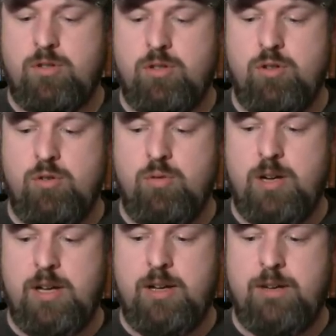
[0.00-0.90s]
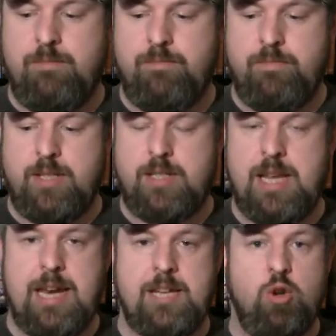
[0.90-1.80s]
to the
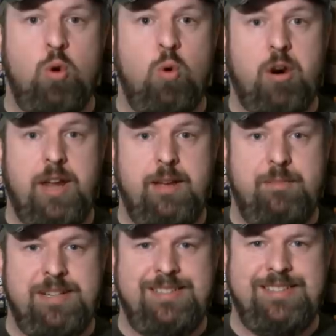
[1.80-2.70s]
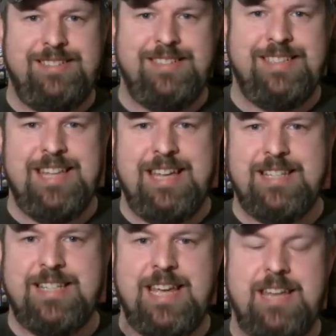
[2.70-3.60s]
sanatorium, the
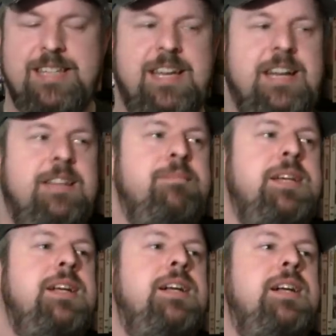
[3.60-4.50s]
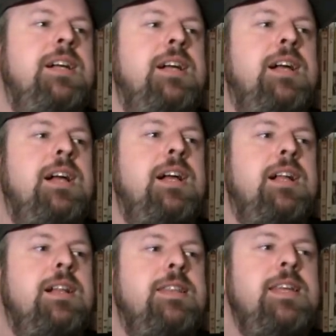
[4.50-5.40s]
insane asylum,
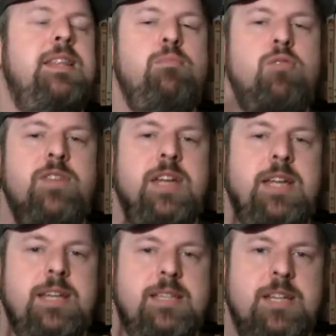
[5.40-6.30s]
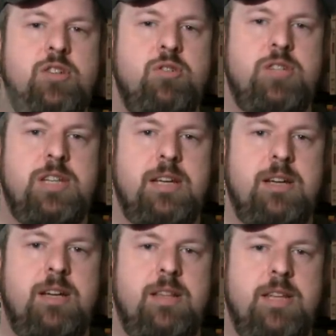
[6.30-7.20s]
then the movie gets interesting.
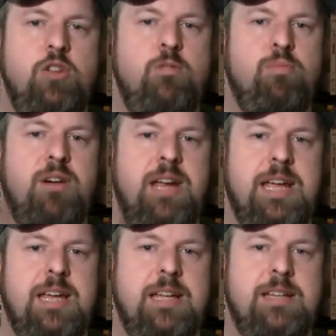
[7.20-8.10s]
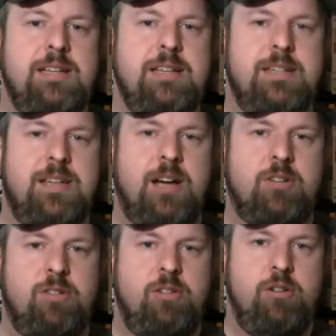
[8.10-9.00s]
Then you bring in
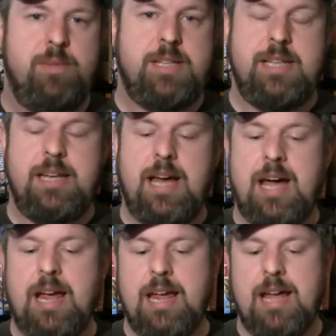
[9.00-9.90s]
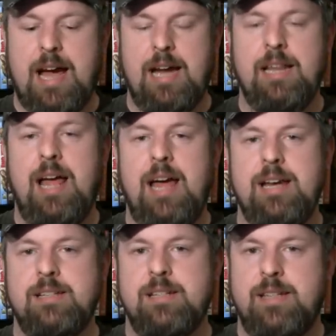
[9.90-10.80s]
Dr. Loomis, and I
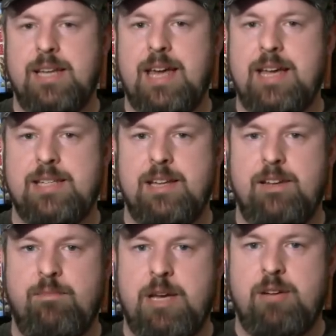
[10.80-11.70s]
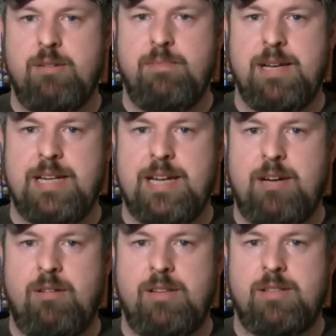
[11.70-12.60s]
liked the casting of Malcolm
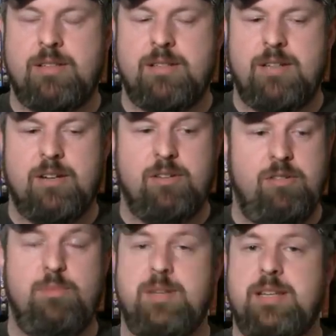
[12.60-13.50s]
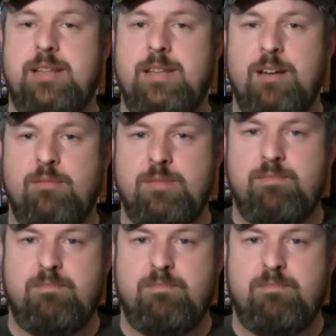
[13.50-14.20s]
McDowell as Dr. Loomis. I thought it was